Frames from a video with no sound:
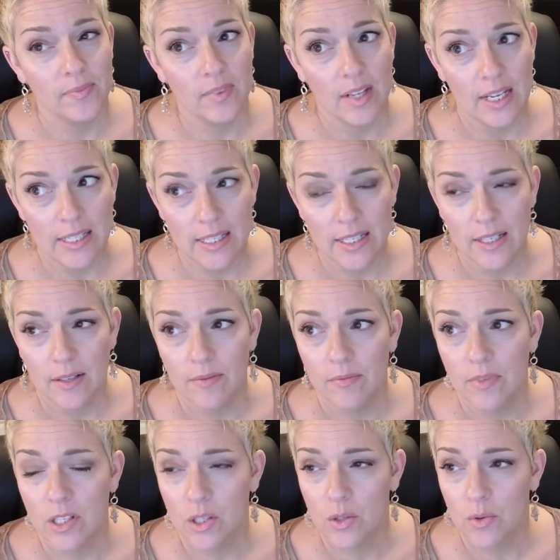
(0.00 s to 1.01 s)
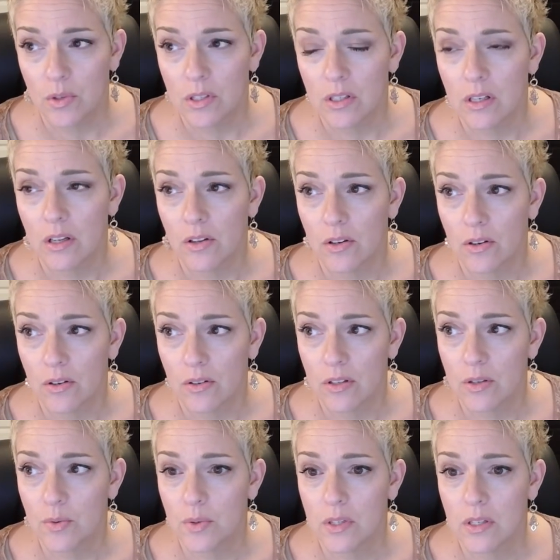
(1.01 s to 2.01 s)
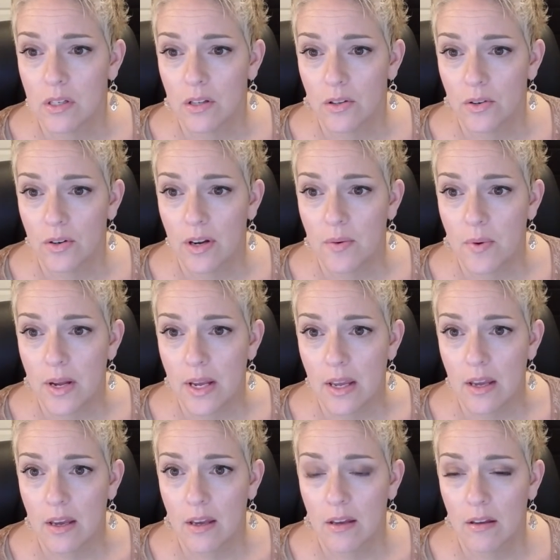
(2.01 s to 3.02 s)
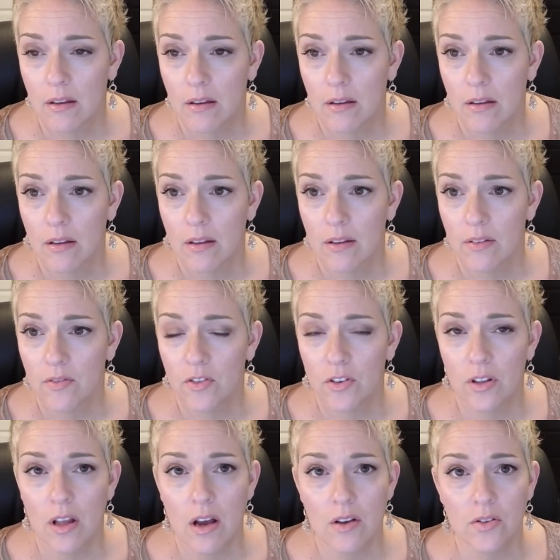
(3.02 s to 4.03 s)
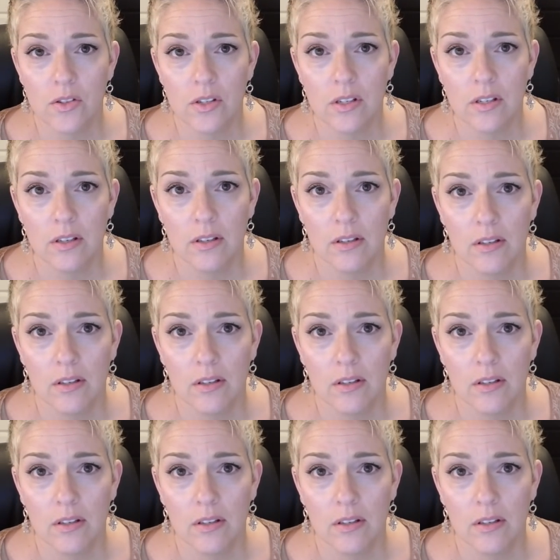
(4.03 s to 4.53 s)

I did. This was another this was another great week for Lost.